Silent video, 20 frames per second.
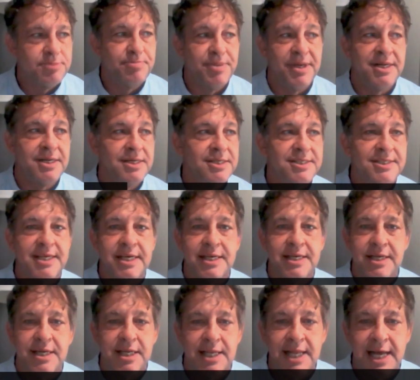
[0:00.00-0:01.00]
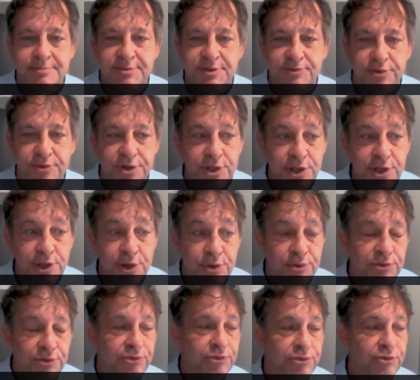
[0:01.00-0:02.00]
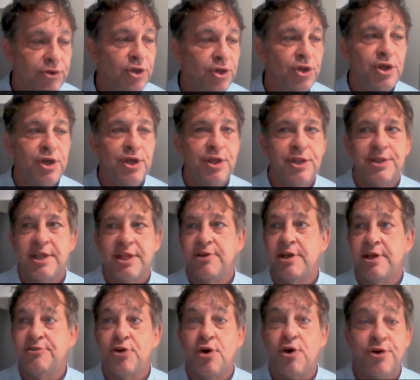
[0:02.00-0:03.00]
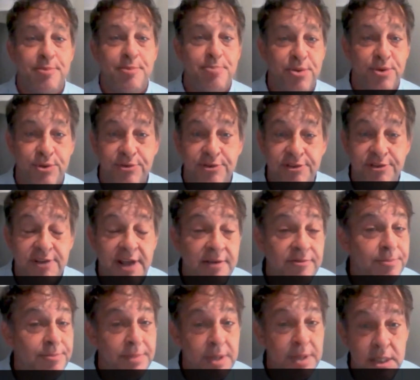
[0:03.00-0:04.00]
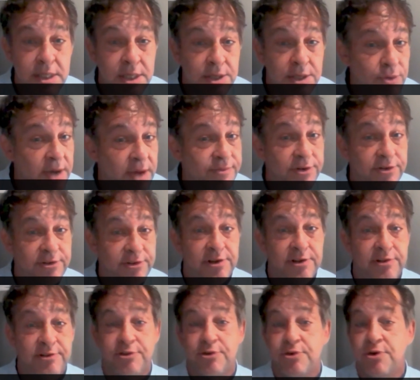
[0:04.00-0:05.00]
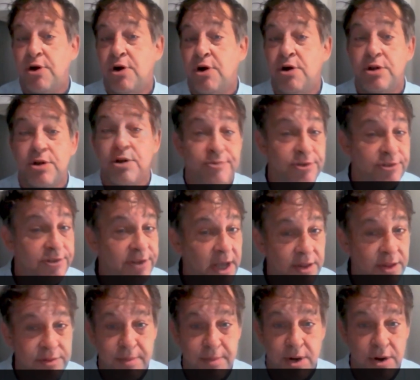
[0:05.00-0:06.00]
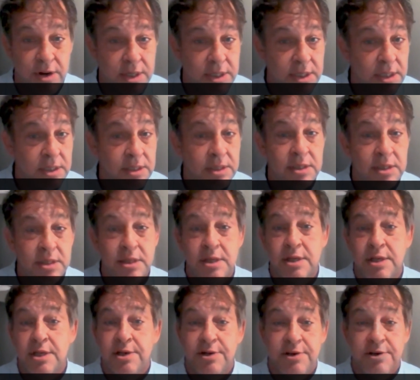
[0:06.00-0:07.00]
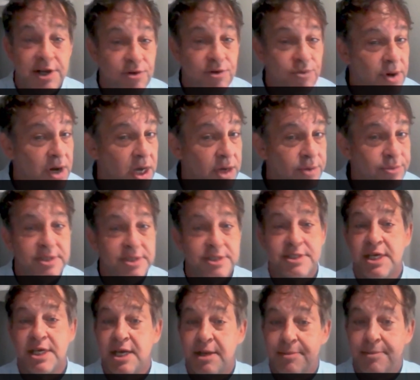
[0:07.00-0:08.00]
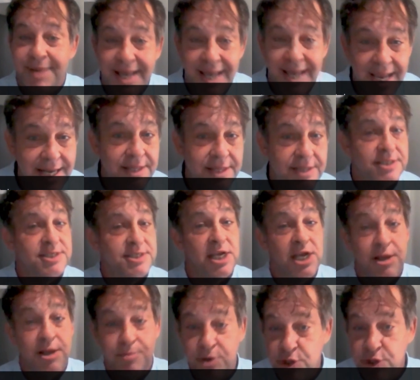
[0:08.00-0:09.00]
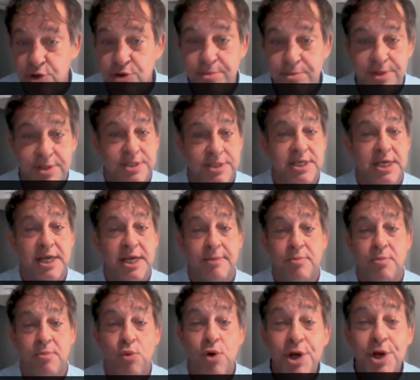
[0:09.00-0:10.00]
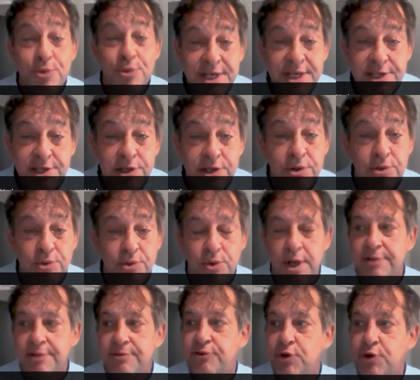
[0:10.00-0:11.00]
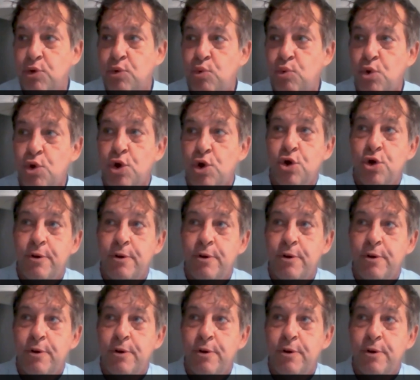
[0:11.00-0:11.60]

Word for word: has been in a state of collapse for years. It, it's already produced seven million refugees. They're all over South America. Nicaragua the same, Haiti the same, Cuba the same. What can we do? And so